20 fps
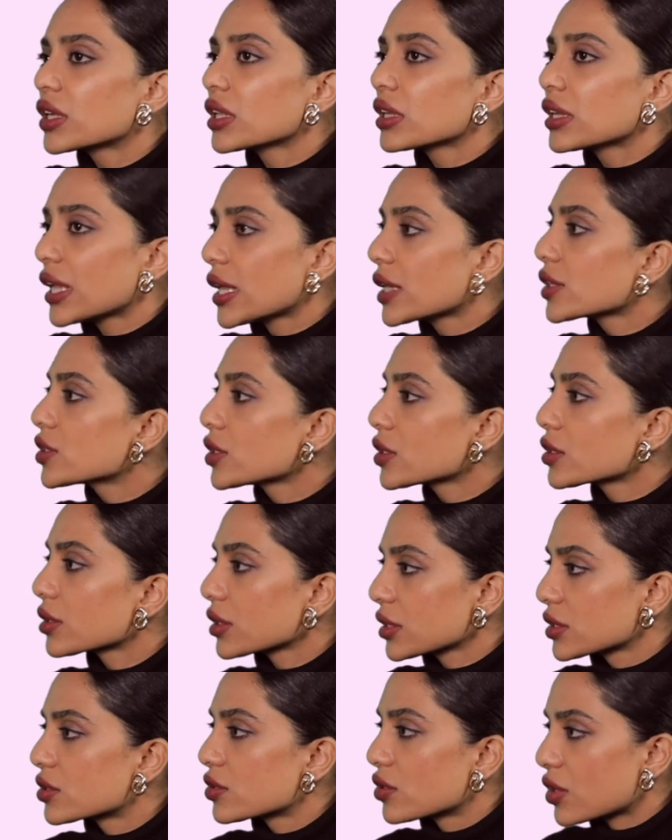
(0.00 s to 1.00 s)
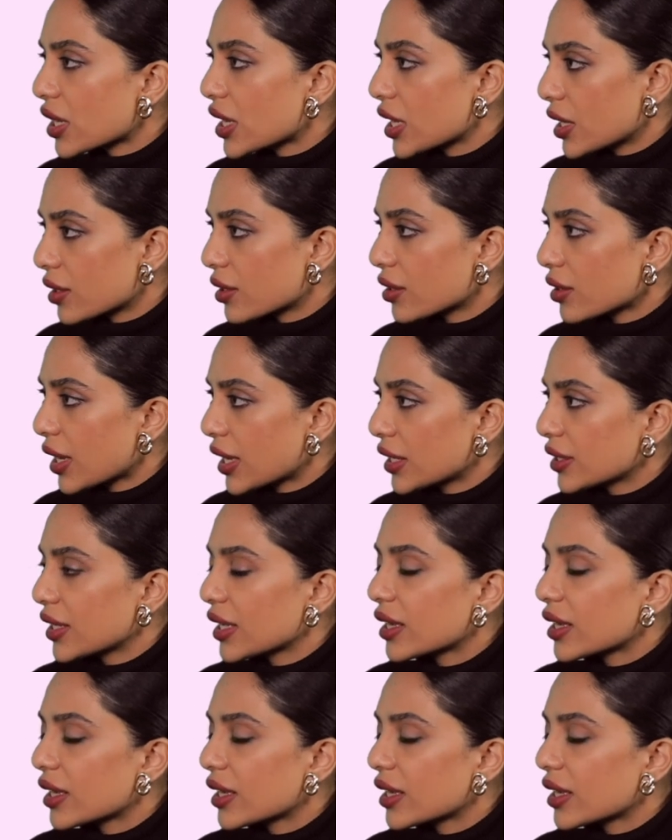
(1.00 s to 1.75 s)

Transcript: But an agent is trained right. and